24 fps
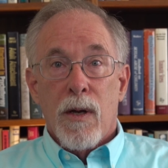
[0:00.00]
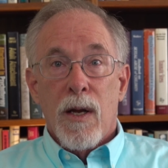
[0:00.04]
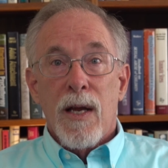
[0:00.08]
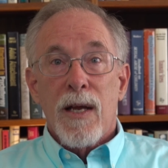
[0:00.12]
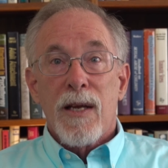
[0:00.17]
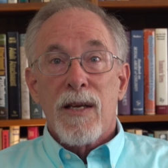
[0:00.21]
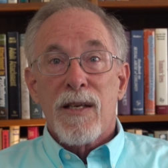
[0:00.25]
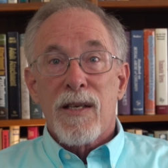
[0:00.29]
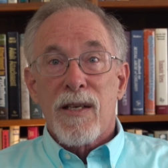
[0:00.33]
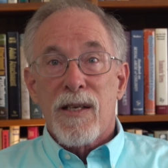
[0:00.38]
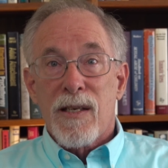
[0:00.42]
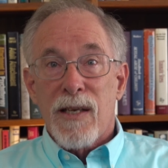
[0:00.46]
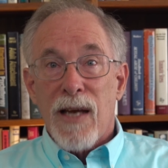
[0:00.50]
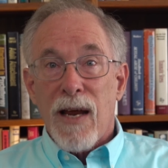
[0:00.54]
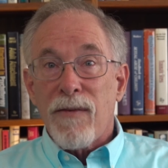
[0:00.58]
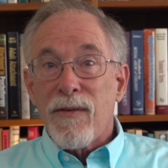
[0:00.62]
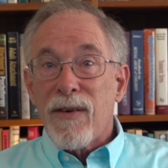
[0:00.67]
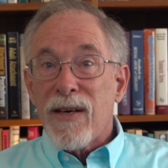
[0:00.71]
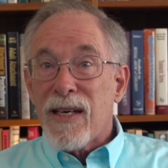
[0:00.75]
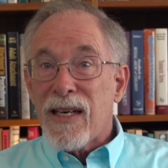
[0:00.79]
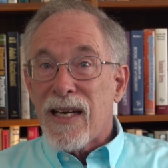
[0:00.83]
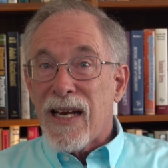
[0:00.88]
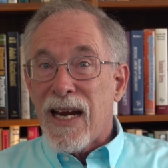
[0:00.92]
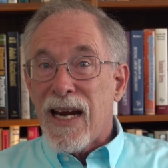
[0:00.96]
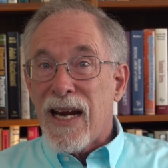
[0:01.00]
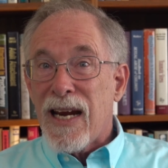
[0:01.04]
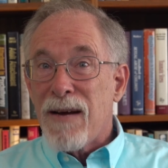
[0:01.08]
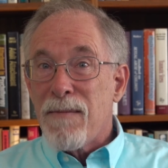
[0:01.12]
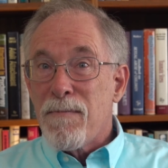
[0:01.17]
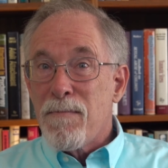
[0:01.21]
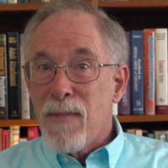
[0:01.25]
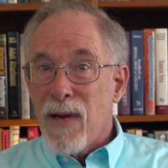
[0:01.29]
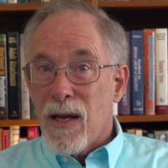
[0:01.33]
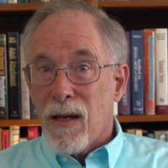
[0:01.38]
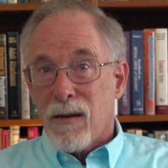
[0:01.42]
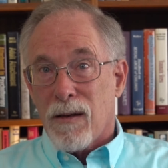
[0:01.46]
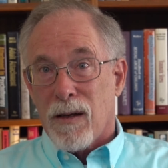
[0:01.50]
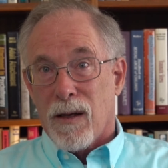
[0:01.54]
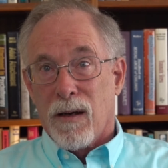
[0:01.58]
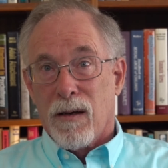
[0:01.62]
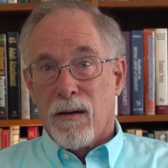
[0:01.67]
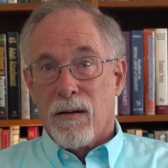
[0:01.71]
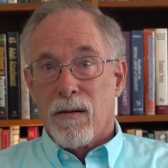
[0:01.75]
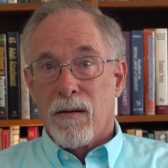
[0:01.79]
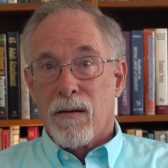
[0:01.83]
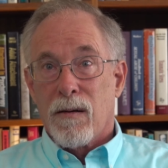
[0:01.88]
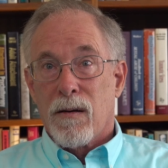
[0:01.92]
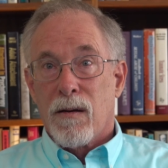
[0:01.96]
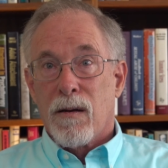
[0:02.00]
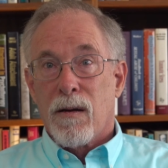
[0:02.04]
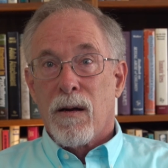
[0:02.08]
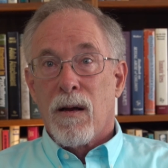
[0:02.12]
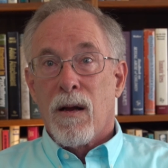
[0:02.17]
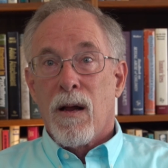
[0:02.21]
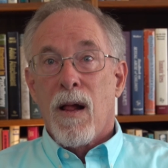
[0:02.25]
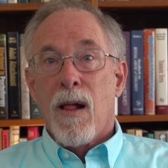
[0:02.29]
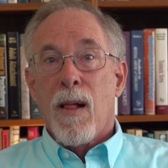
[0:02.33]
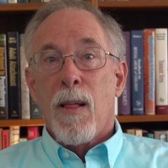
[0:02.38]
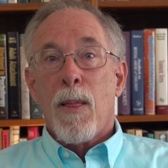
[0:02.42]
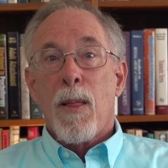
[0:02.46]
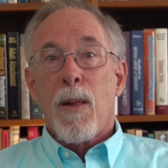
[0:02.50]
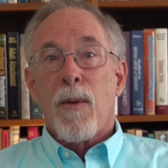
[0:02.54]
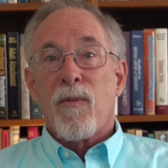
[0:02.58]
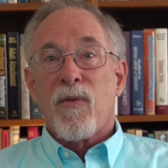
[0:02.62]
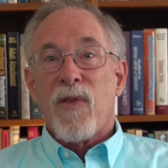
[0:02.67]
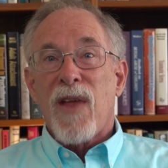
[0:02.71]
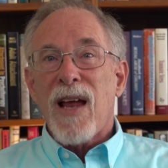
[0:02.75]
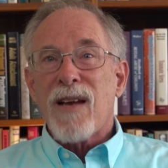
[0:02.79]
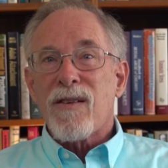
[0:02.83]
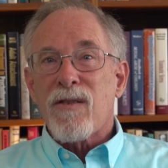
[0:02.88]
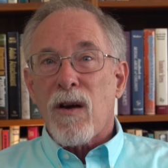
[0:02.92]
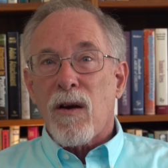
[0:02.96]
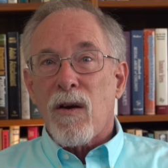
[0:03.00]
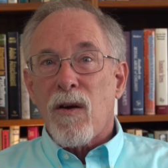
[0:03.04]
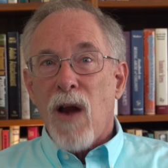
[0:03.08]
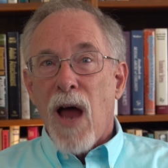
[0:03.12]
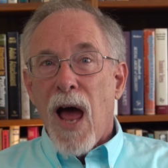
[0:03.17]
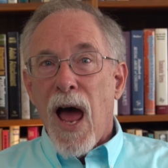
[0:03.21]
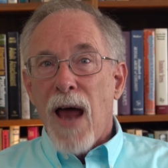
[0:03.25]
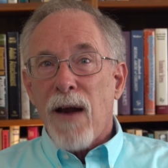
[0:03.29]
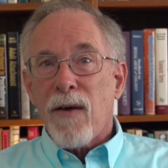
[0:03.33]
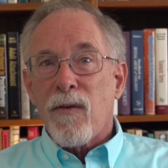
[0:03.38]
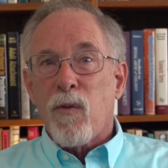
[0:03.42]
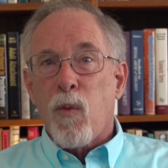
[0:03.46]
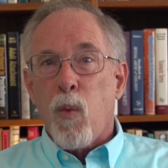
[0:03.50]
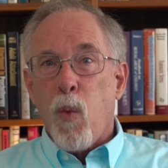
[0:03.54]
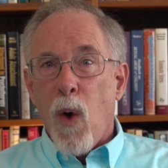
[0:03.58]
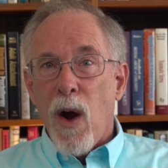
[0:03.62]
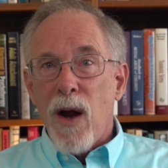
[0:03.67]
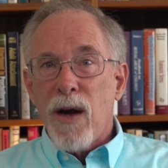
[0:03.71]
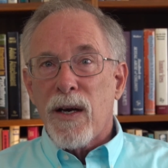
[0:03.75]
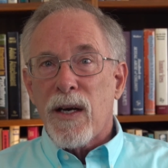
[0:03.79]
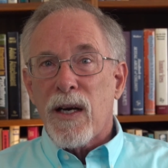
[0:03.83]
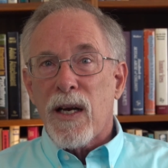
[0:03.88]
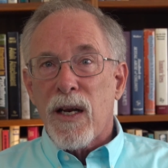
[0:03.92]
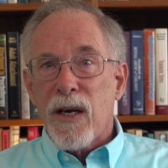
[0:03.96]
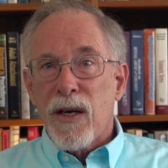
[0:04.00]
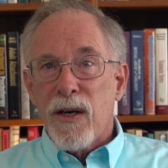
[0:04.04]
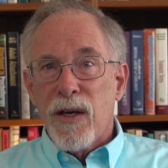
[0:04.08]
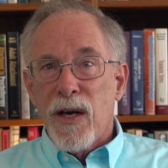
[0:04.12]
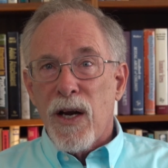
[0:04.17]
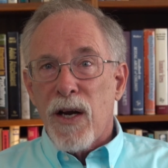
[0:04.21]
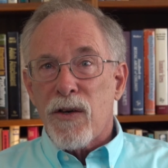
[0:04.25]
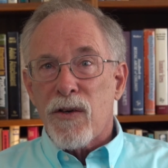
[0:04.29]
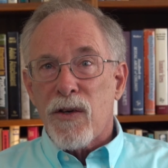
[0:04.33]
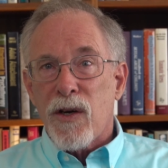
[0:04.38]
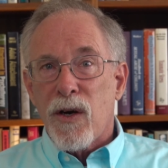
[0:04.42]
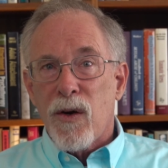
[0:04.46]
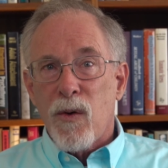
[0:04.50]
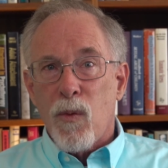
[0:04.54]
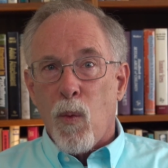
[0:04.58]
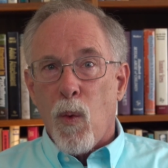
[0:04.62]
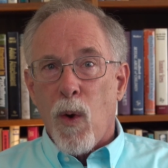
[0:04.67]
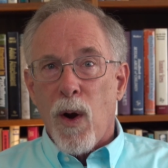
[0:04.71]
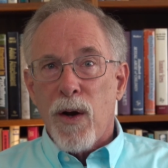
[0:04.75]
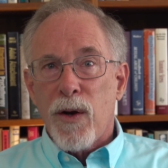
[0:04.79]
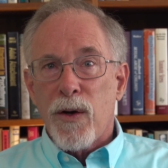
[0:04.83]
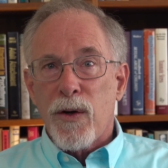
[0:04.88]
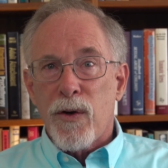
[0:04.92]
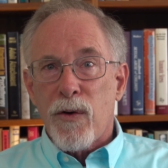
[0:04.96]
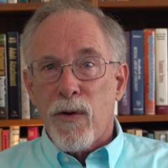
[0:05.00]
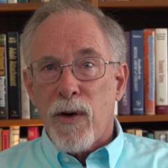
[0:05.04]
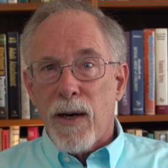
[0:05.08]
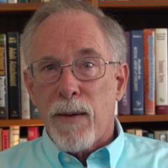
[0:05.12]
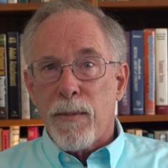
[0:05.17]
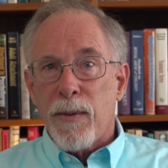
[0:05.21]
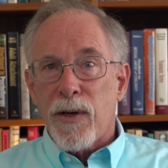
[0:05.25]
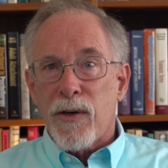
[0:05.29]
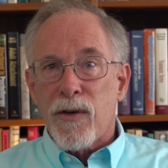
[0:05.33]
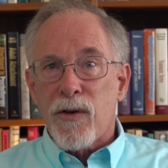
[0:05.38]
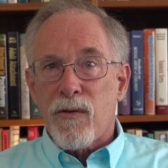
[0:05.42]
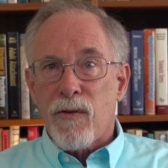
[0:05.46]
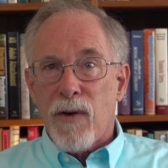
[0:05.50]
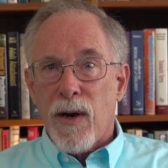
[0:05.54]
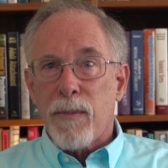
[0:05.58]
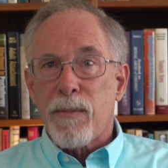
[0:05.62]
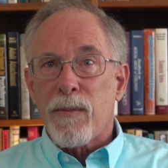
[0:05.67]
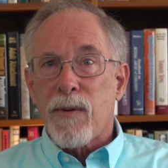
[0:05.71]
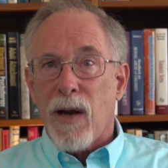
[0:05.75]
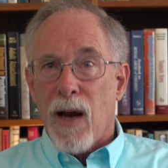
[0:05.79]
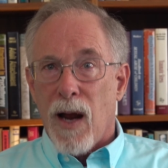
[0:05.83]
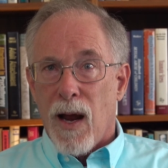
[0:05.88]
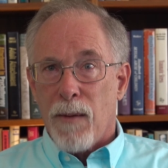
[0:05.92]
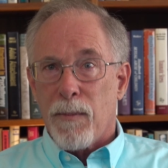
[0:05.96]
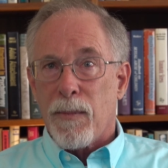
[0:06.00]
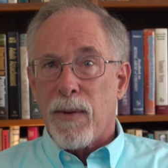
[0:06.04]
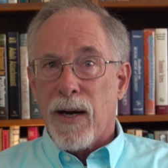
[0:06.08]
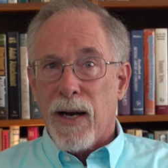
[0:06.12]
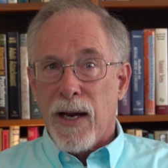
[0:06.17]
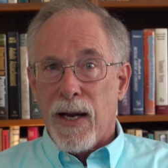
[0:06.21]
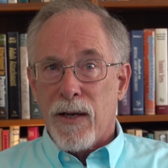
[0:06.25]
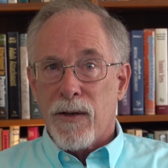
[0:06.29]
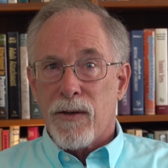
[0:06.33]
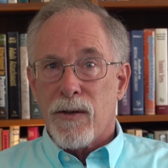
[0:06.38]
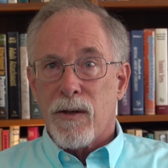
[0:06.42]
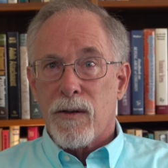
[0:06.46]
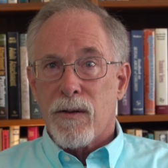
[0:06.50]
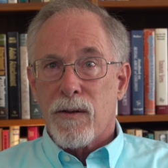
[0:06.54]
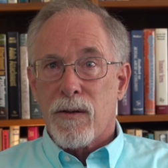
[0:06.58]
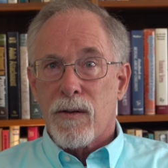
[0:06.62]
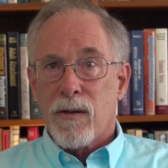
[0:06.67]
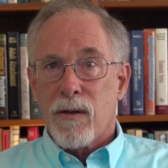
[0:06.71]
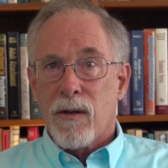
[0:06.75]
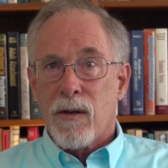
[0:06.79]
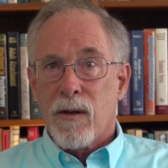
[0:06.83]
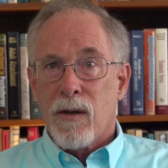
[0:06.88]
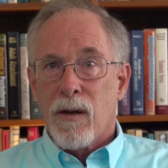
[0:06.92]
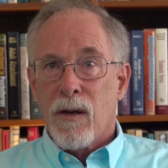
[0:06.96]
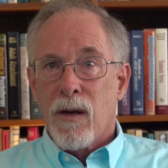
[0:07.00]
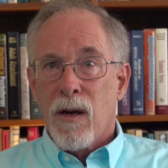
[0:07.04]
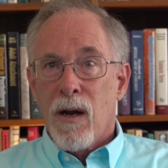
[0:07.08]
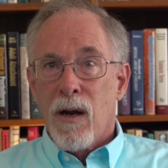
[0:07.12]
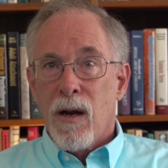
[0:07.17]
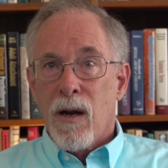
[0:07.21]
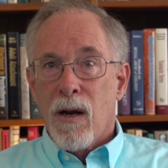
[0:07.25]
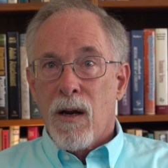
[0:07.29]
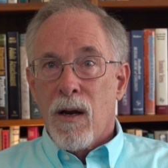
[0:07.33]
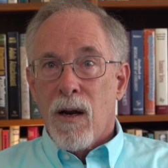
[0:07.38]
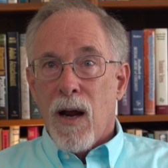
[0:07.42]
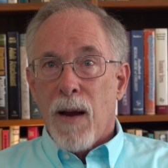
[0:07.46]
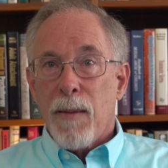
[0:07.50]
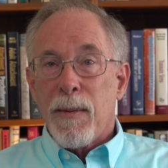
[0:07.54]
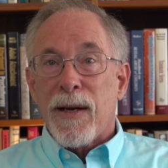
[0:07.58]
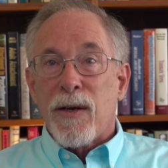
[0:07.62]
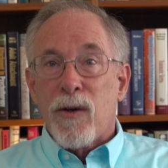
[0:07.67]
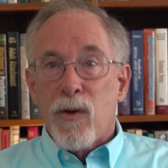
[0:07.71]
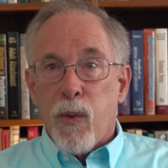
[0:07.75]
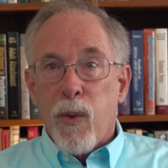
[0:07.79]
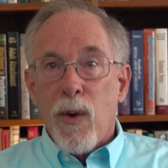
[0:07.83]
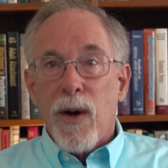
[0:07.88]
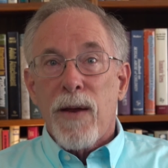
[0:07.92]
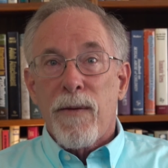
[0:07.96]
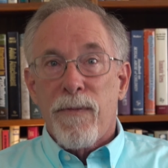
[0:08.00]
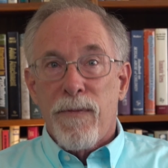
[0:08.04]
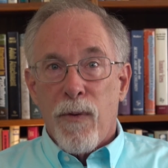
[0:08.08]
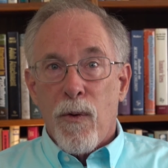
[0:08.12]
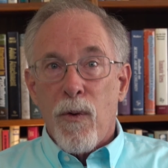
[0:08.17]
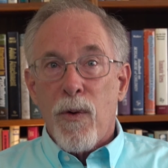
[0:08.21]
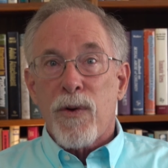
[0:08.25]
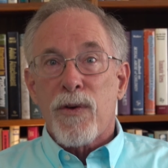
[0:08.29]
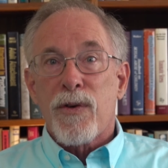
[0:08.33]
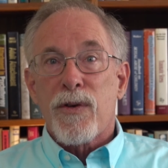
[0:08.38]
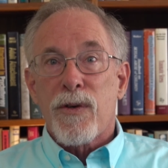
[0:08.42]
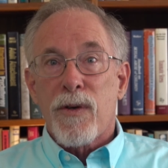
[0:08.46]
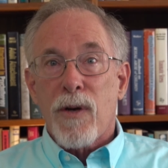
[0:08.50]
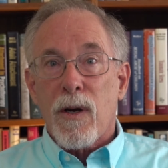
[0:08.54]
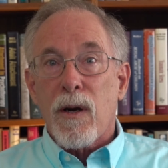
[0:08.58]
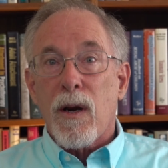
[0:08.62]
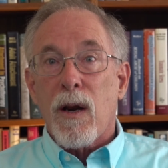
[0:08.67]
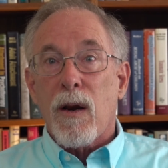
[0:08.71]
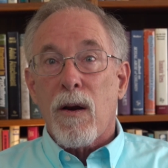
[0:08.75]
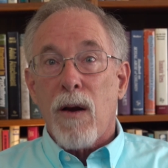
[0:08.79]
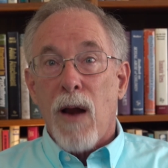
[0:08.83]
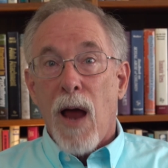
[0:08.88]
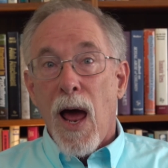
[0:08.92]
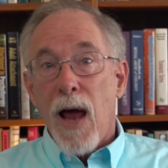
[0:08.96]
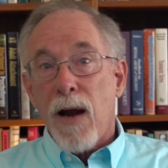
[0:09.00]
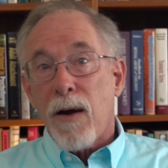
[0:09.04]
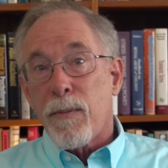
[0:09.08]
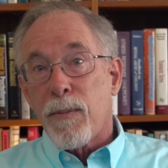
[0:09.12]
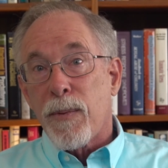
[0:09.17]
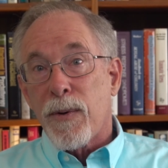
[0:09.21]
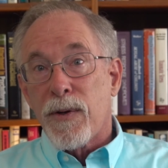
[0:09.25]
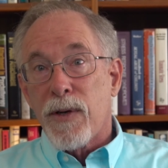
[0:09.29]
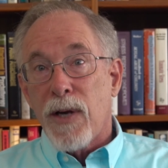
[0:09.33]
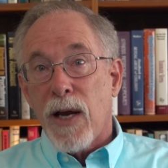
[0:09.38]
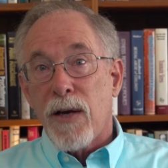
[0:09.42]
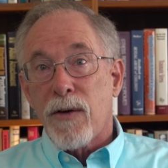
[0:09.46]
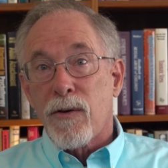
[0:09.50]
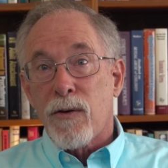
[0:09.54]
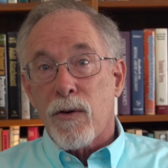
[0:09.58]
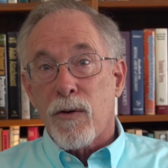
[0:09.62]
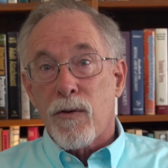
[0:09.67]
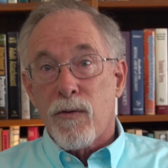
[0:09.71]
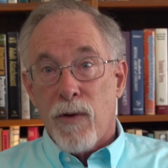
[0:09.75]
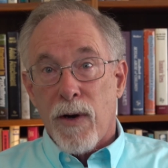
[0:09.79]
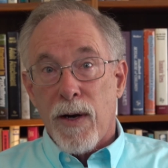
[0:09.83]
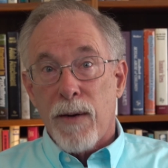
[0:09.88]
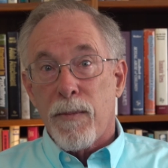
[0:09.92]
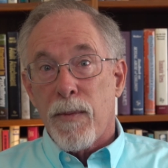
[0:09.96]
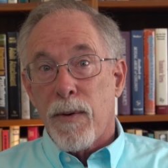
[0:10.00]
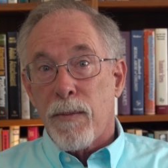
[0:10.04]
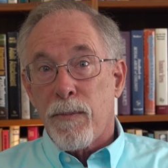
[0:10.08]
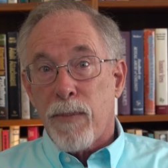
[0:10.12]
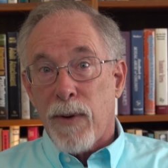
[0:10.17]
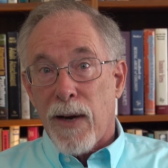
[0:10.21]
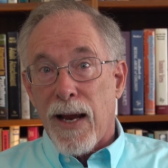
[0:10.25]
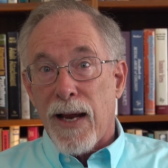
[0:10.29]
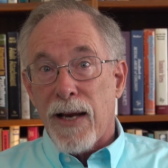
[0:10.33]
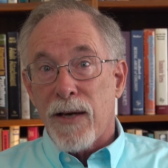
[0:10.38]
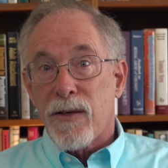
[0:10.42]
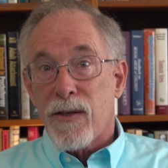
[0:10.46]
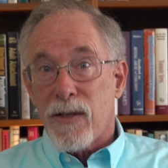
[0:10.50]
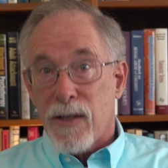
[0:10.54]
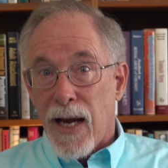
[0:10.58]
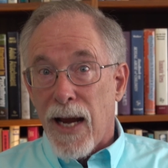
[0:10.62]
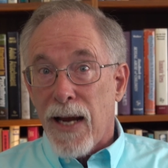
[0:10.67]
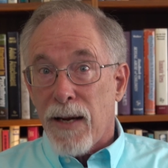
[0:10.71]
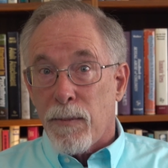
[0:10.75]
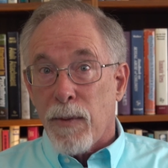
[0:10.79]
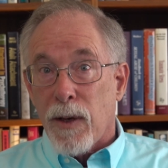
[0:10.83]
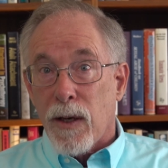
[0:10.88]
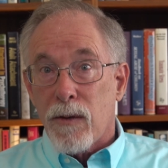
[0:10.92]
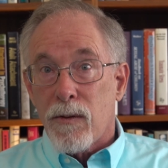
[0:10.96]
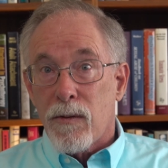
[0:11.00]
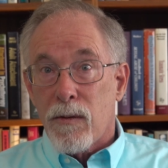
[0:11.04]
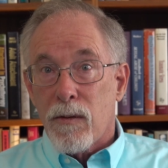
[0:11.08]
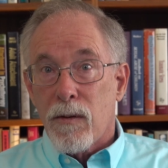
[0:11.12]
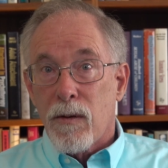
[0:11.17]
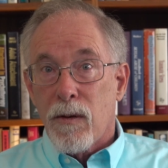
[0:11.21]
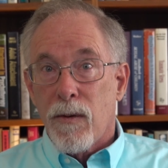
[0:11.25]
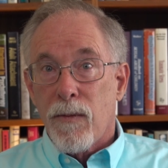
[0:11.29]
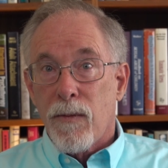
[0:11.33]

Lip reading: 17 million. That's a lot of one condition, one treatment script combinations. I mean, 24 is still a lot of potential treatment plan segments.